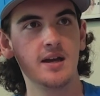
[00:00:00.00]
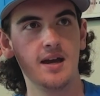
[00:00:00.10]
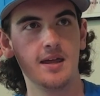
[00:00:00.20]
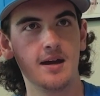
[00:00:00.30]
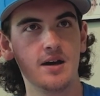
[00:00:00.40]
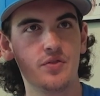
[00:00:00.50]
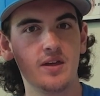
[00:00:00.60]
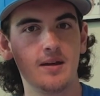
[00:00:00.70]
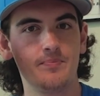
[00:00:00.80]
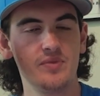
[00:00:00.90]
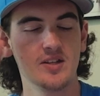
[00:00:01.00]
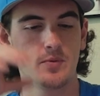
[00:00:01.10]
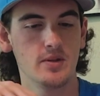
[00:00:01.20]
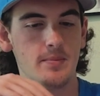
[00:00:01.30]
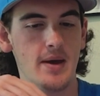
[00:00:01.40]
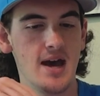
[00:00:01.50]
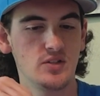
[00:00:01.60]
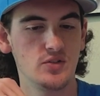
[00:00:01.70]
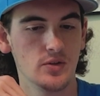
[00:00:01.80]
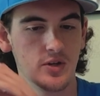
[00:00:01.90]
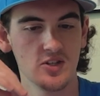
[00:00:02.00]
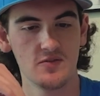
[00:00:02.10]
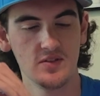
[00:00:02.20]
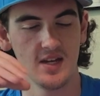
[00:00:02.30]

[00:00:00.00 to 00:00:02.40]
And I think that's where in the past you saw Gustafson